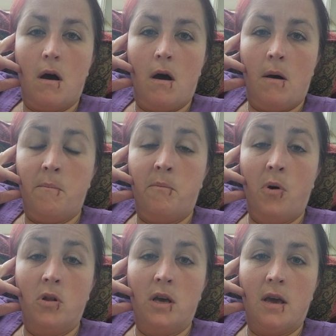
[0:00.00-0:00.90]

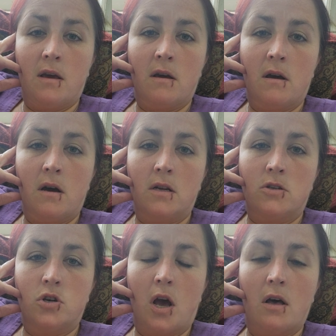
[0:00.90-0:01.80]
bullying a
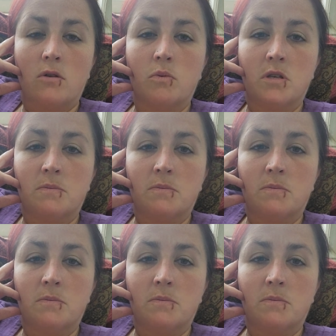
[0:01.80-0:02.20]
child with